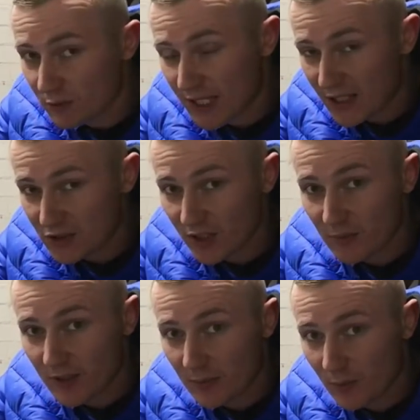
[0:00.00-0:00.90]
were catching on it
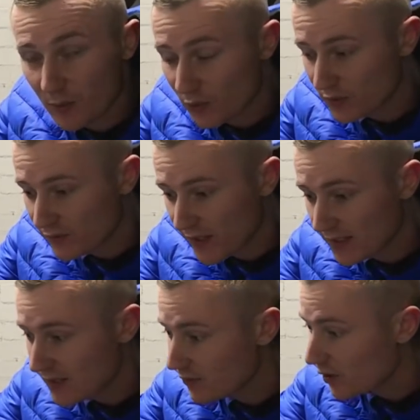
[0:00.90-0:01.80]
when the bumper was
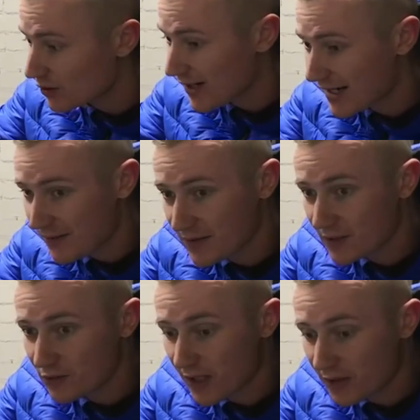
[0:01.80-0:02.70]
fitted, even though I tried
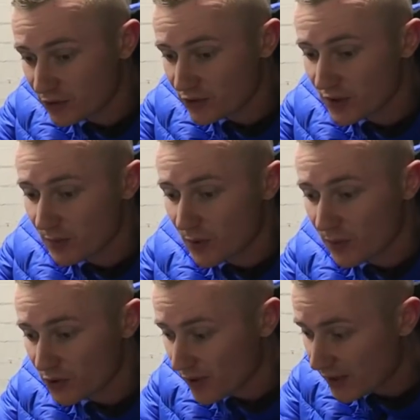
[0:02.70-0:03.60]
everything, tried adjusting the
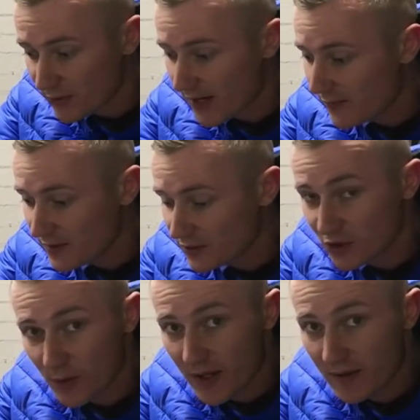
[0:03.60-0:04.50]
bumper, tried doing everything
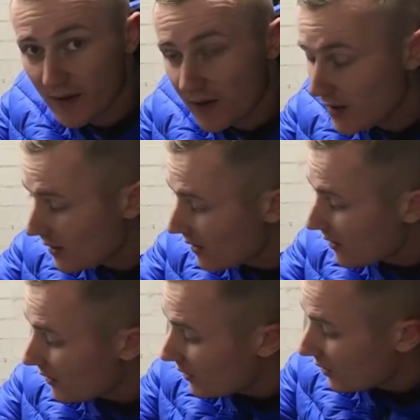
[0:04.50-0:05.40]
to it,
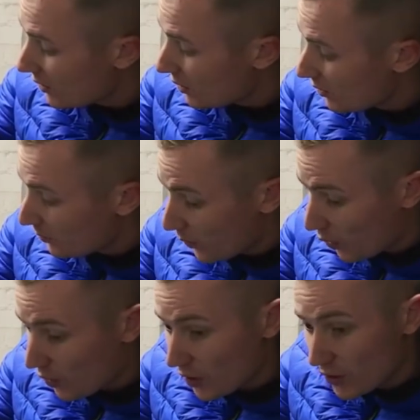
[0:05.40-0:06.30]

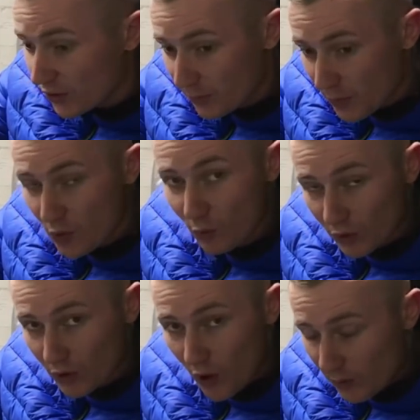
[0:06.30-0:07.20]
but the boot
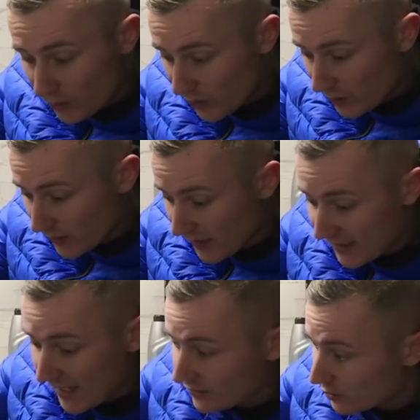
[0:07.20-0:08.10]
wouldn't open properly, and it
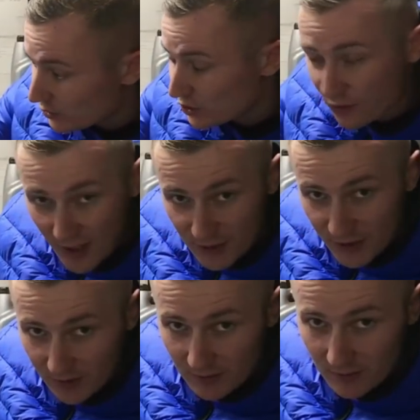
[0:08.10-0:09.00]
ended up
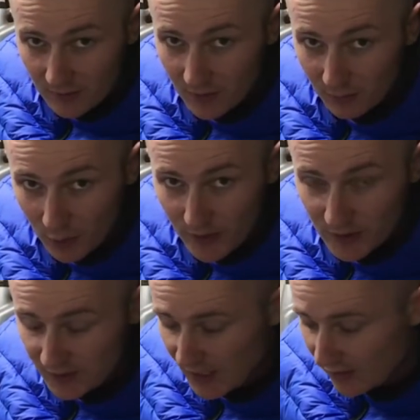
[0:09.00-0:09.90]
scratching the blue
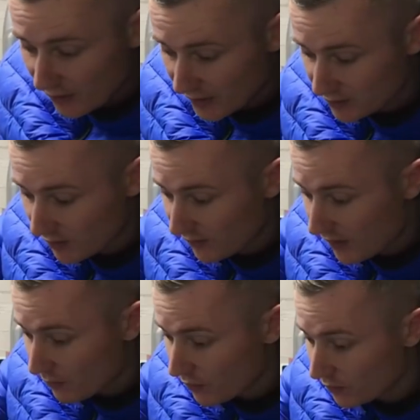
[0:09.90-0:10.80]
hinges that are on it, so I
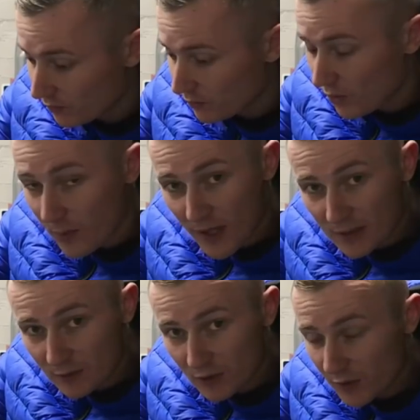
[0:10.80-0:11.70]
thought, well, what I might as
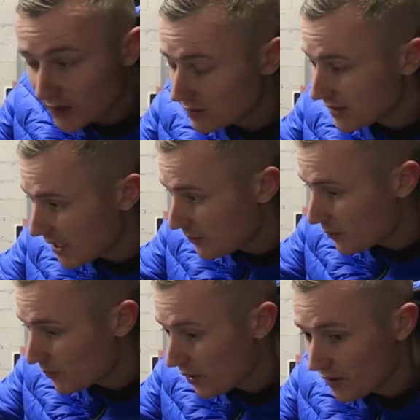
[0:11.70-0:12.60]
well do is take the
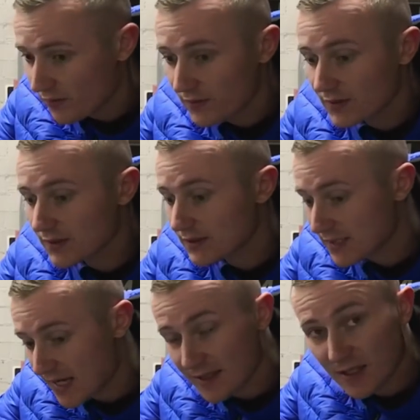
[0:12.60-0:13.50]
bumper off,
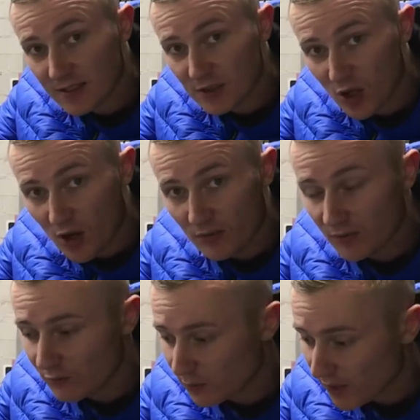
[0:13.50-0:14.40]
take the hinges off,
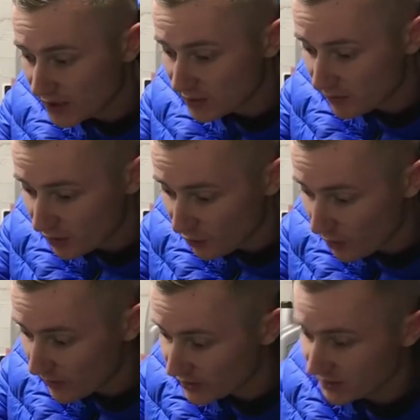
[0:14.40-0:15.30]
replace them with
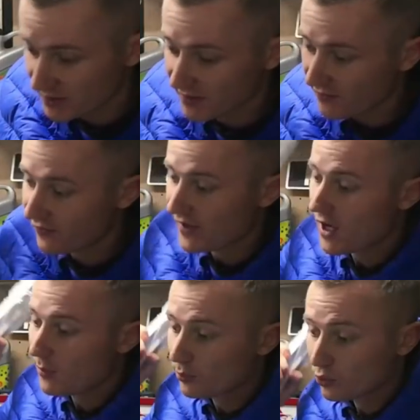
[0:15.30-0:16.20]
chrome hinges, fit
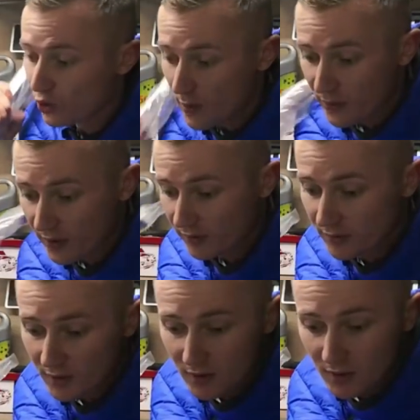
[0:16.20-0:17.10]
a proper
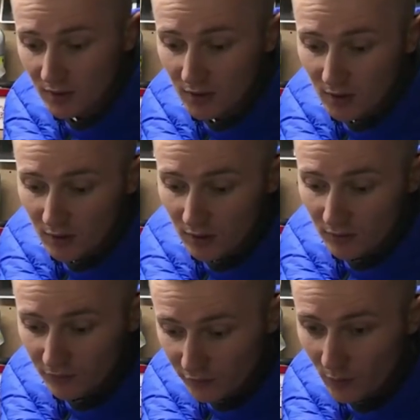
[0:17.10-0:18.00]

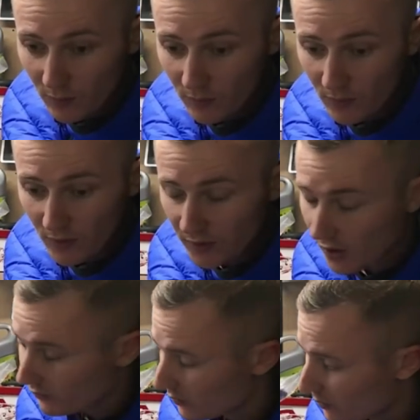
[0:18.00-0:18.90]
front,
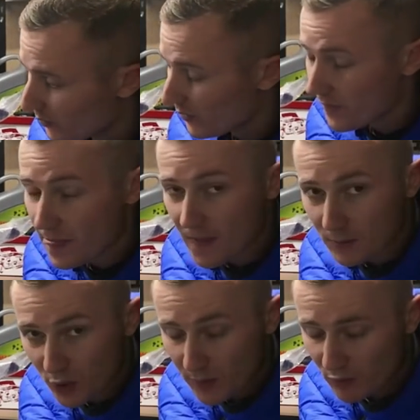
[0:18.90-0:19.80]
not front bumper,
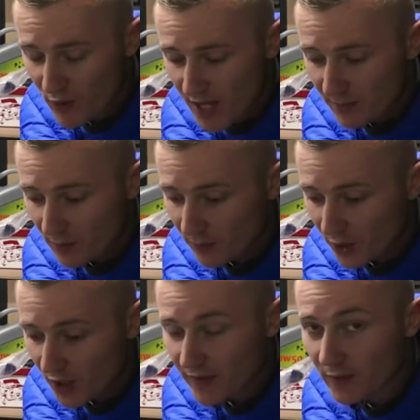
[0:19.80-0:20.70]
proper rear
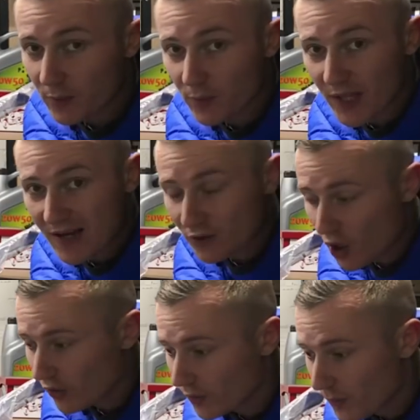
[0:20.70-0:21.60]
bumper, and then the bumper that I've got
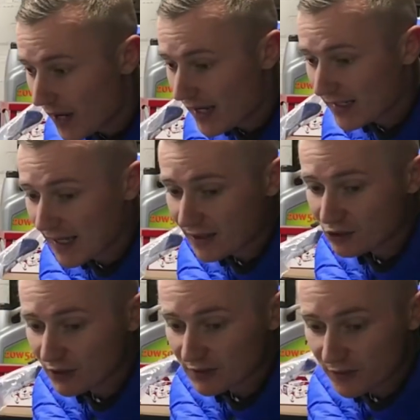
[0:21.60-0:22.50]
on the back, I can
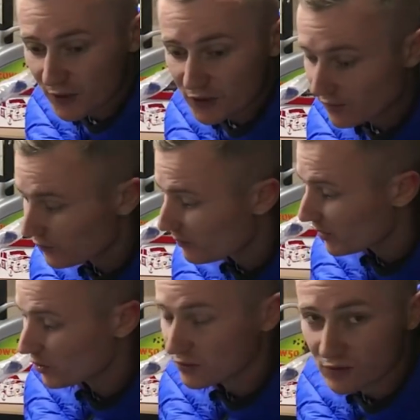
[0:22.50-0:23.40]
transfer to the front
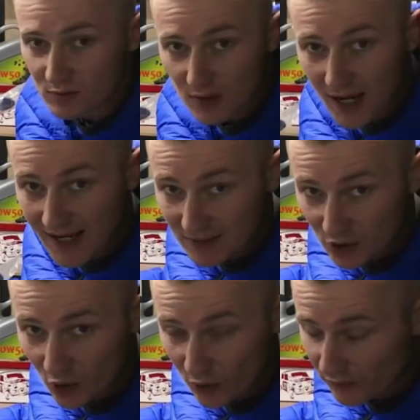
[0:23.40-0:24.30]
because I had to
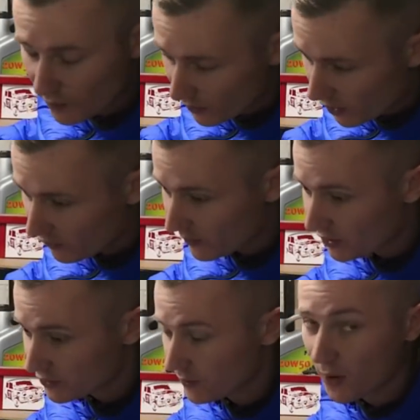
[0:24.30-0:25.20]
cut the front one off
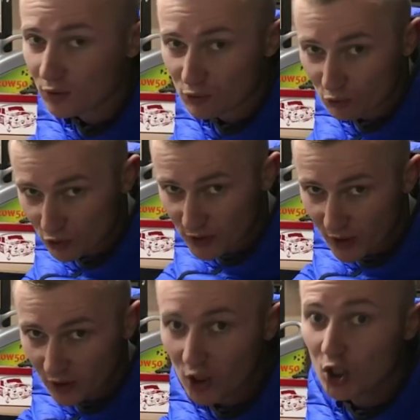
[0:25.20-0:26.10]
because the bolts were rusted
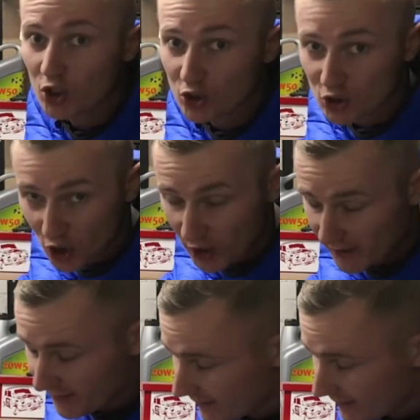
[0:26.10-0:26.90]
on solid.